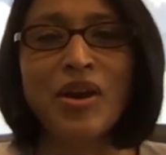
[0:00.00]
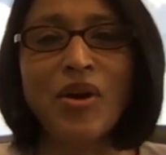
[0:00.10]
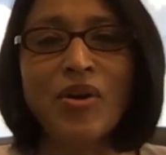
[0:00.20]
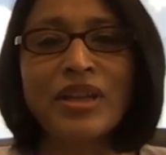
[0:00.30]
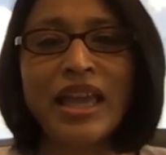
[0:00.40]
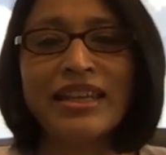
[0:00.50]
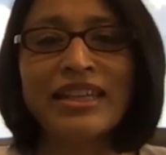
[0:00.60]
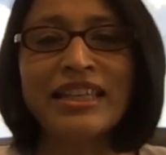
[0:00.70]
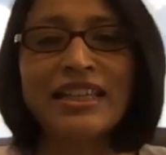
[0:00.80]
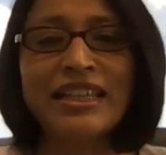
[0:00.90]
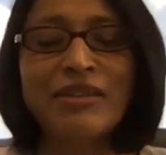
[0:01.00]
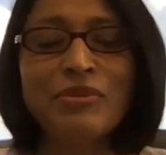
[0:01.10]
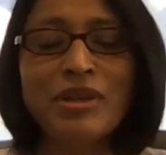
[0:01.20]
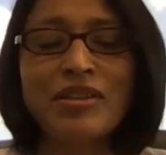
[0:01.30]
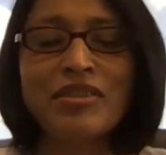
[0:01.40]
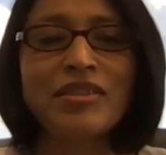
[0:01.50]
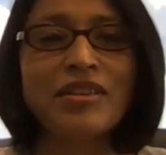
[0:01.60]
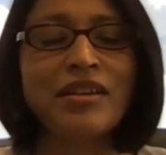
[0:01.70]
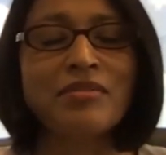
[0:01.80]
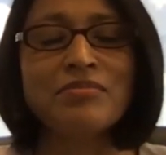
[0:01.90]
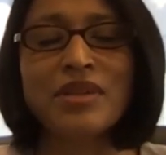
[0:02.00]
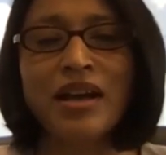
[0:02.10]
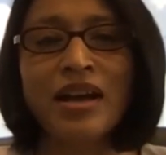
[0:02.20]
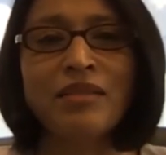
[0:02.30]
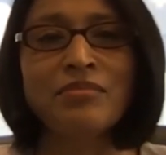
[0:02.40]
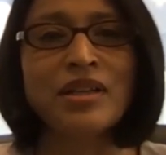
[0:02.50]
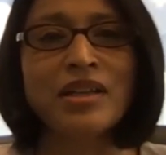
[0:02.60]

organically with uh, um,